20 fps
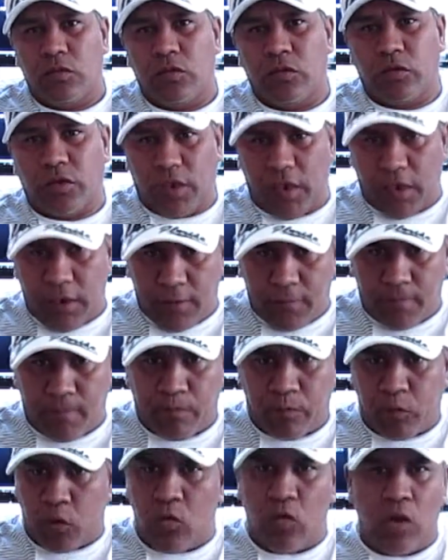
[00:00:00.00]
Okay?
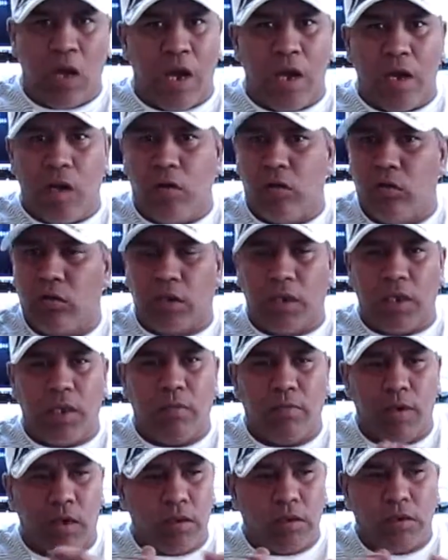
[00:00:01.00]
Don't I don't care
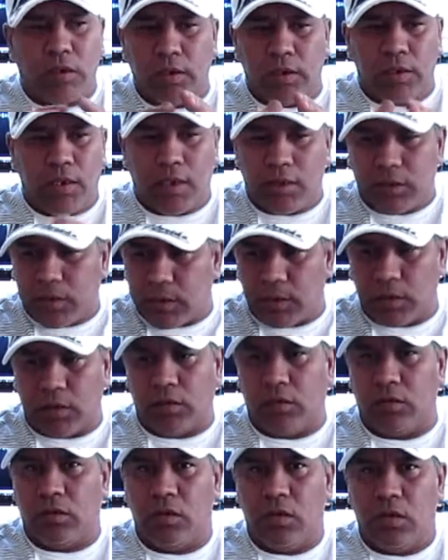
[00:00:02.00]
about none of that shit.
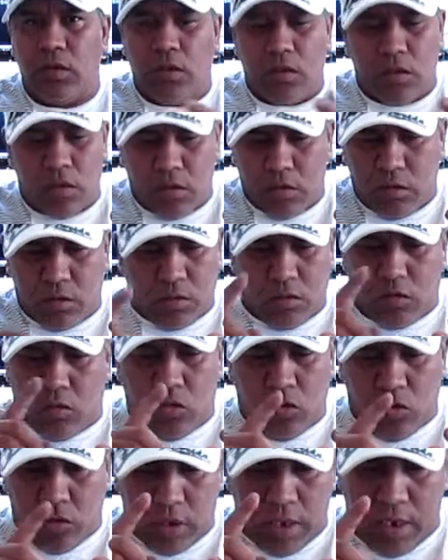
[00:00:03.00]
Uh,
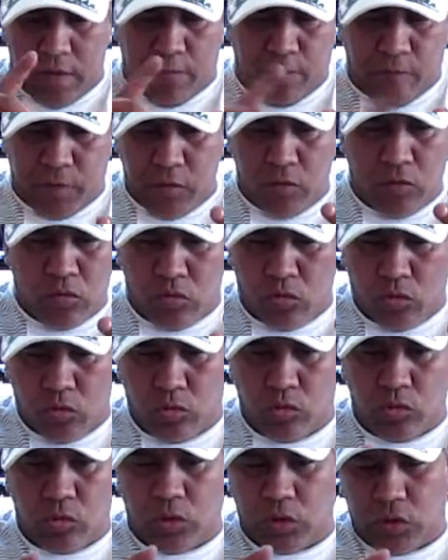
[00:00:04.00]
all that
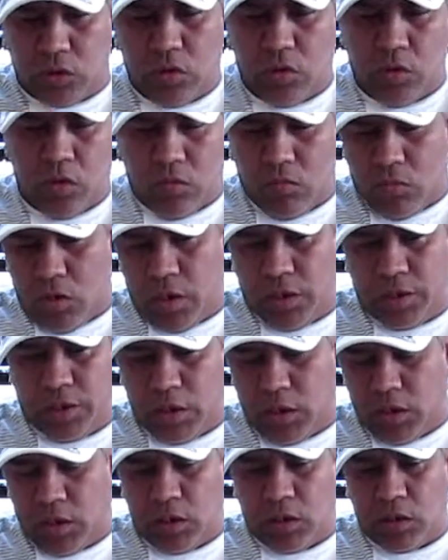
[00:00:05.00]
views,
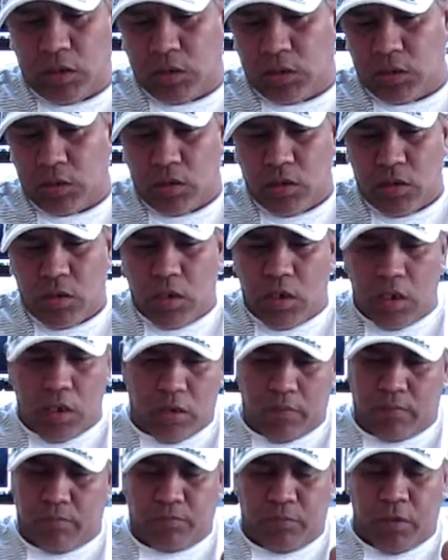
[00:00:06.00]
monies,
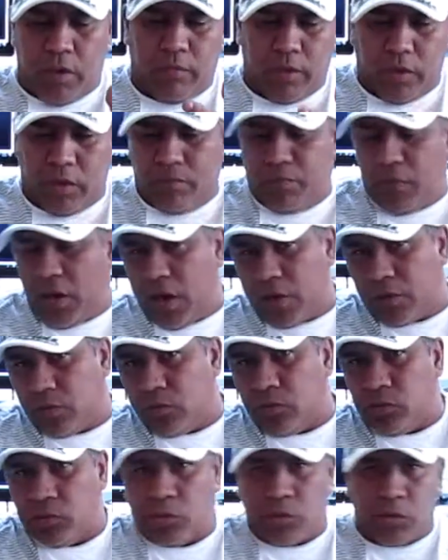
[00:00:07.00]
uh, how many
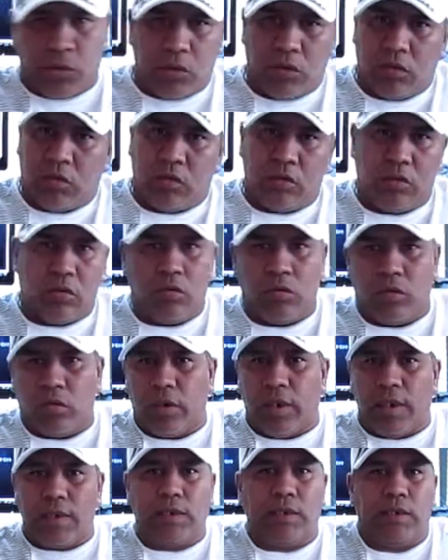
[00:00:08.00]
barrels, all
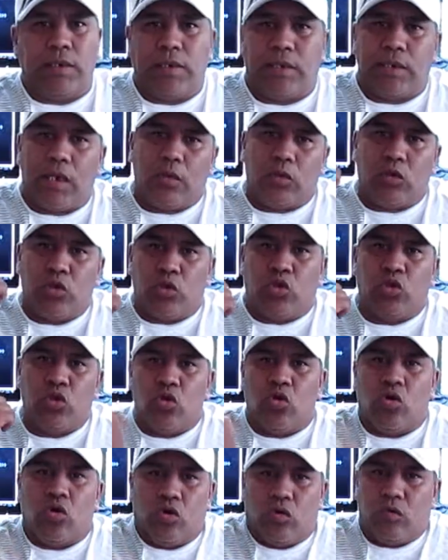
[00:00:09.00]
that shit is out the door.